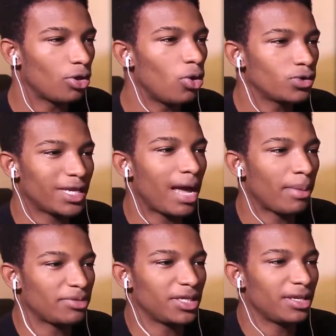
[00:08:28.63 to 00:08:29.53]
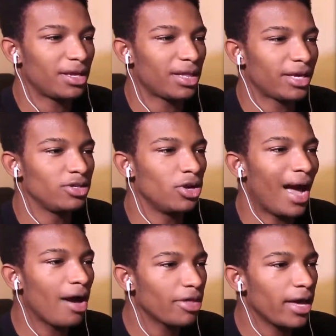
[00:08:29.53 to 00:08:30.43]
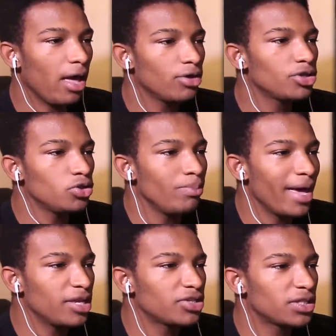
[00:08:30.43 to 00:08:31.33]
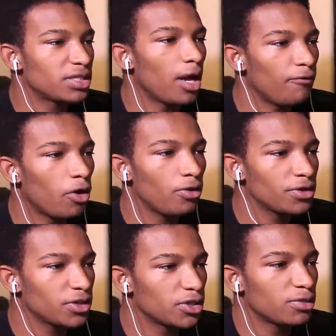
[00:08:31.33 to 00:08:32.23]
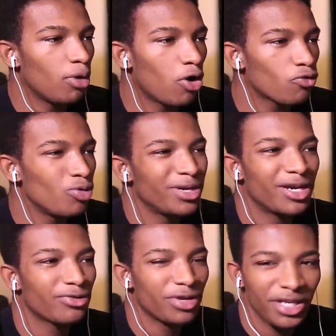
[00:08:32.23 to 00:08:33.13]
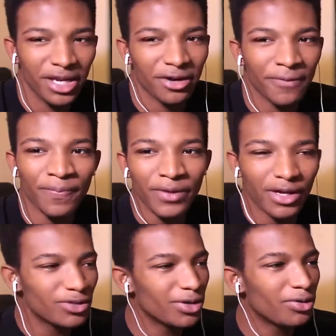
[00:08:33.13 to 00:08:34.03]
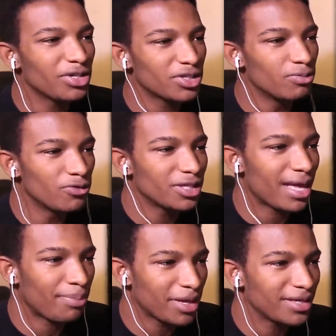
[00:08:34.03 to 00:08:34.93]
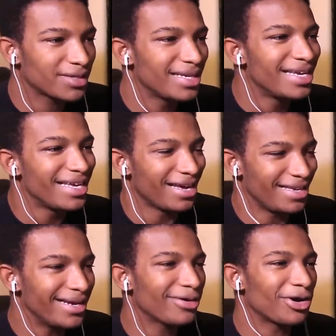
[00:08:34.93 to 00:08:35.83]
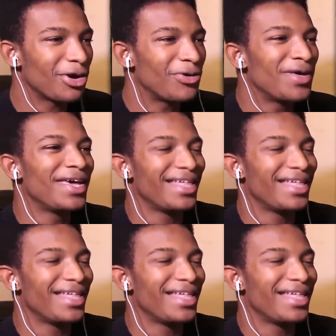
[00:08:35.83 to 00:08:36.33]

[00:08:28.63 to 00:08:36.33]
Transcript: the whole time i'm sitting there like you know how the hell did you manage to stuff all this in a small room in under a year because you had only just moved to that place a year ago